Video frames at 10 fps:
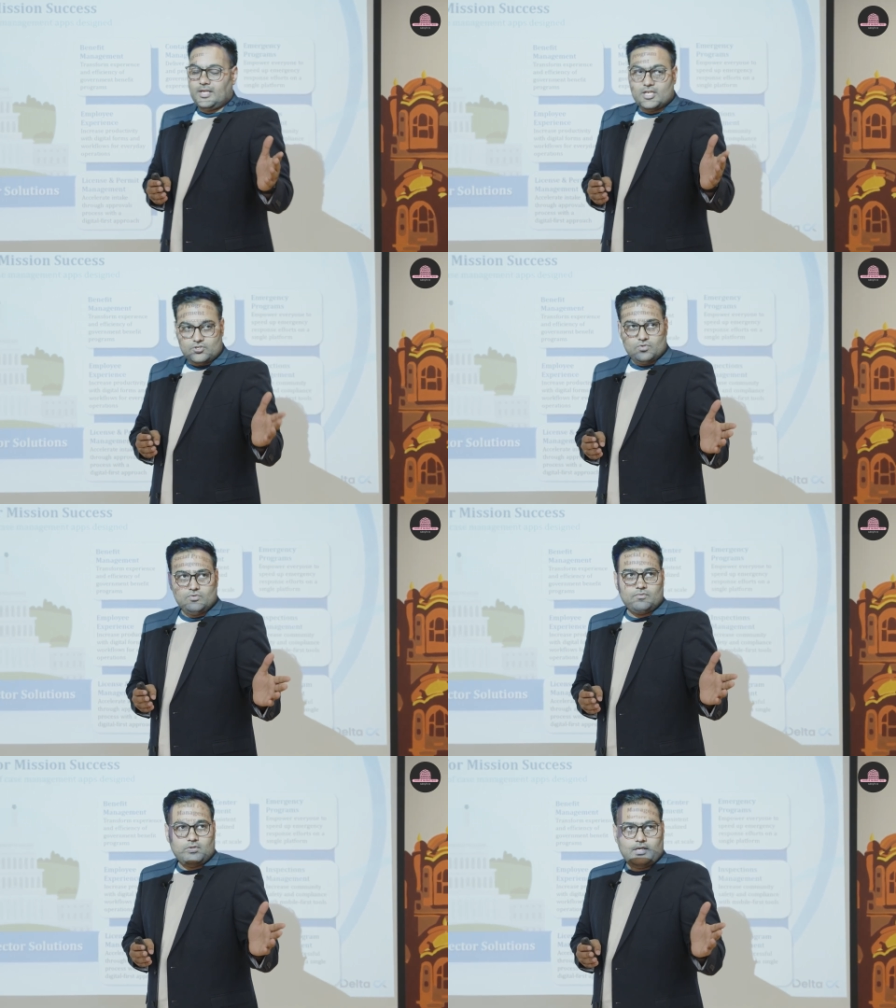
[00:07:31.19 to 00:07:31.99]

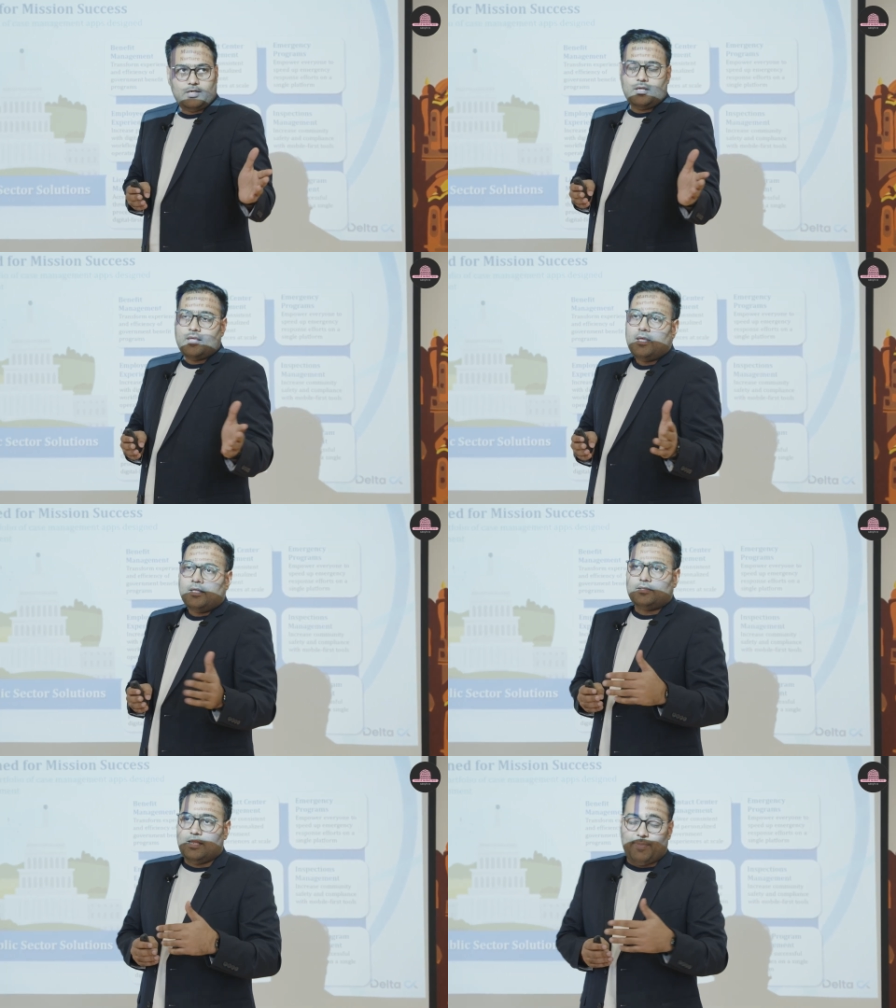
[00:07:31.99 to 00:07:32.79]
issue,
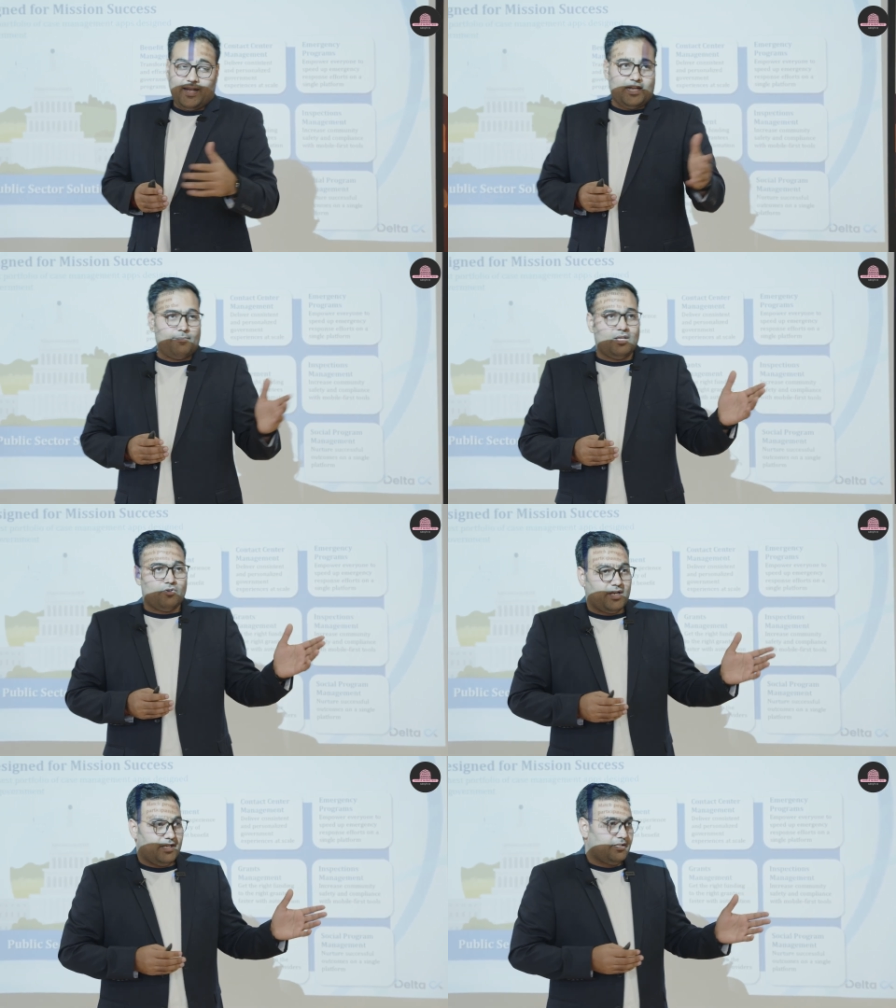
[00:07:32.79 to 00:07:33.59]
the pandemic
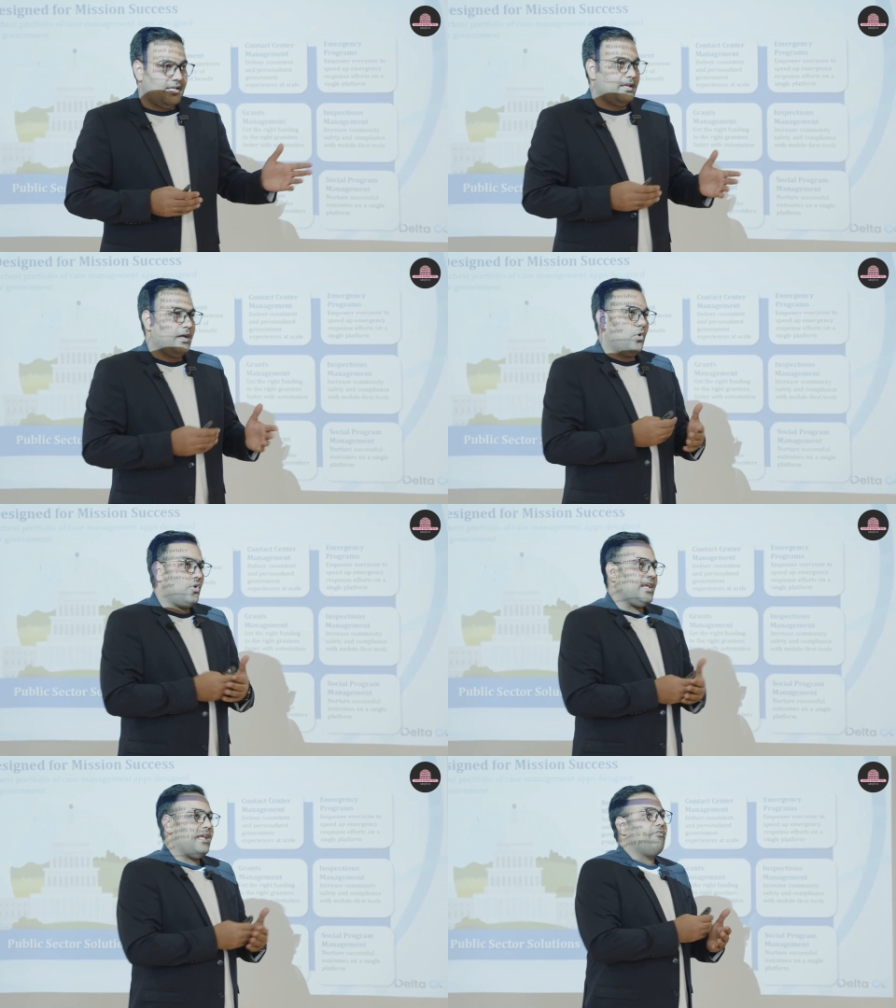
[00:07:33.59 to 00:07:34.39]
or anything,
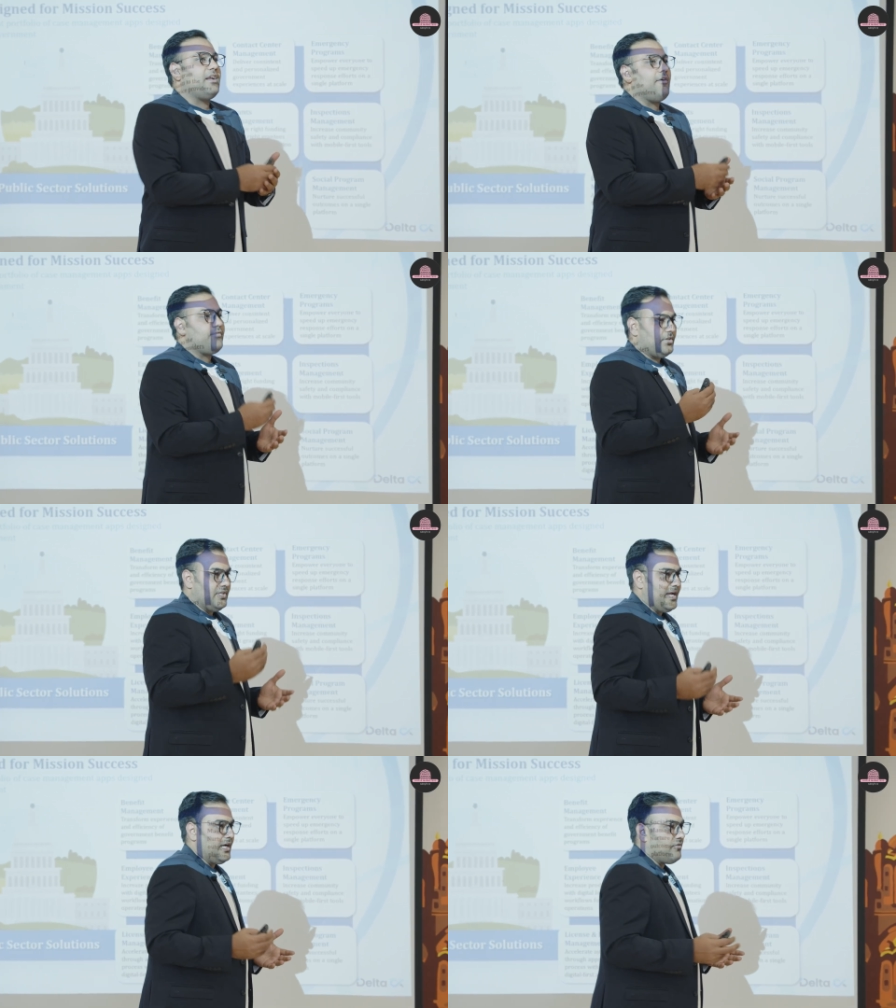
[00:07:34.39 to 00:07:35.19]
or even after
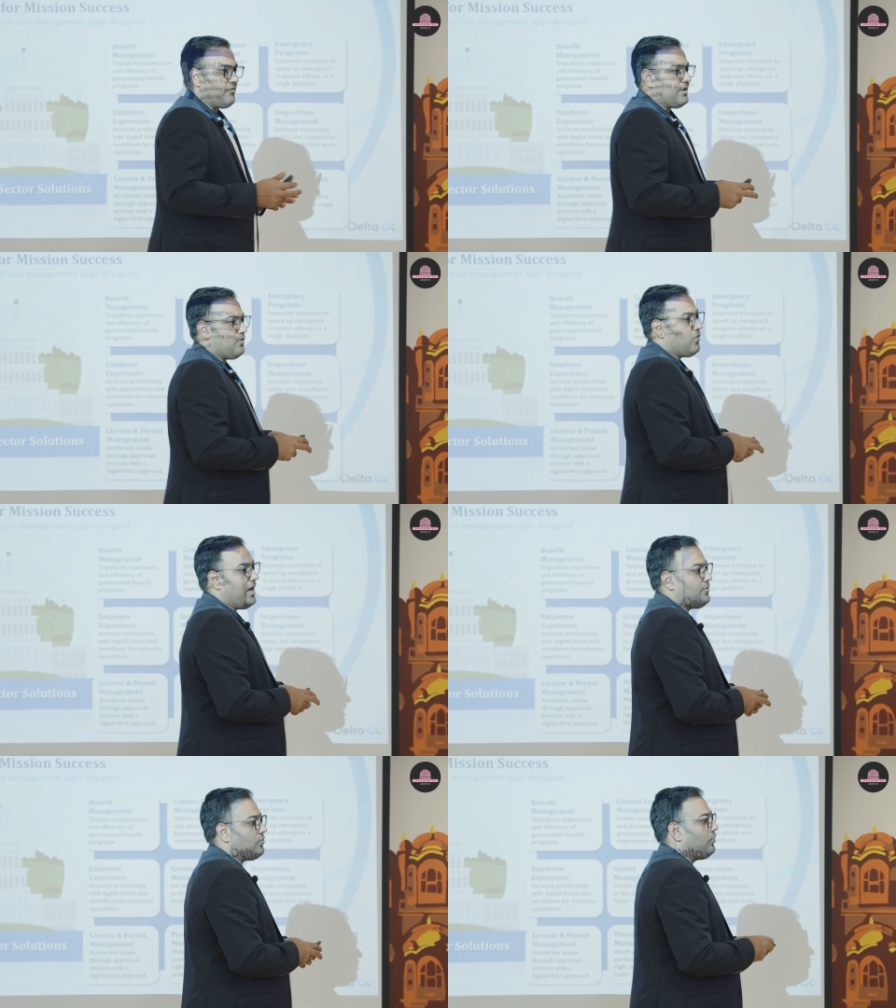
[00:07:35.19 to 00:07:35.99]
that when you
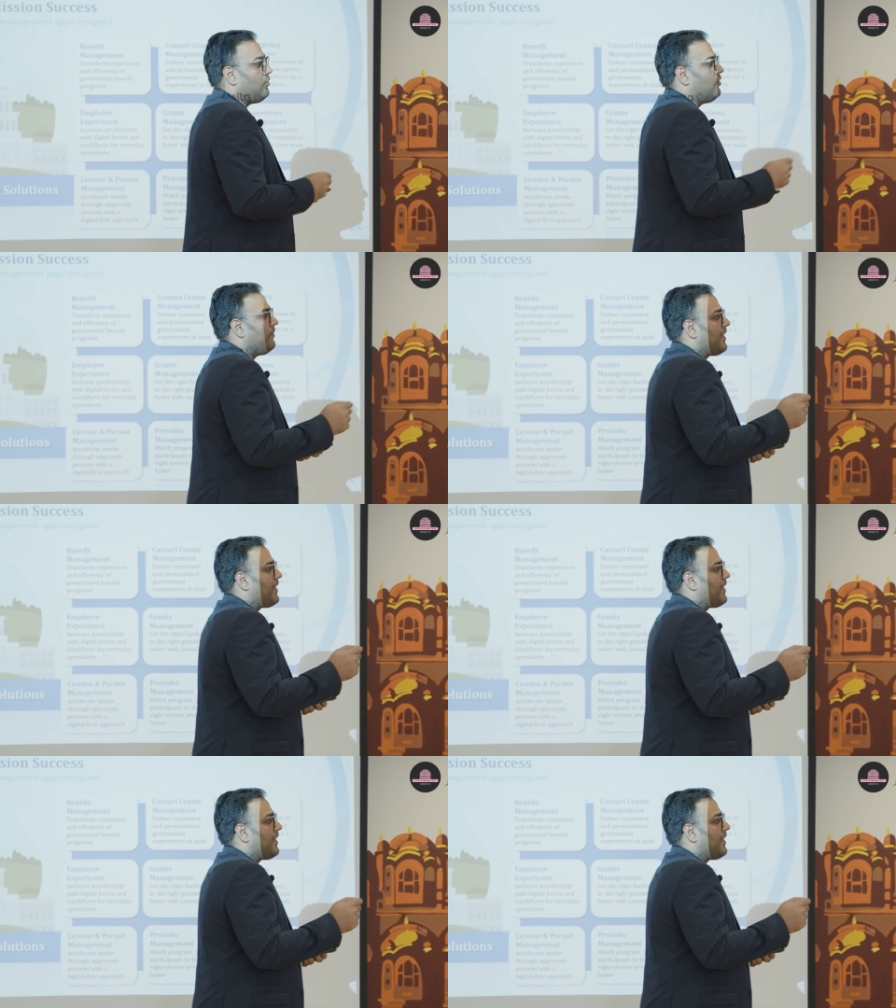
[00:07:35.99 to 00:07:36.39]
want to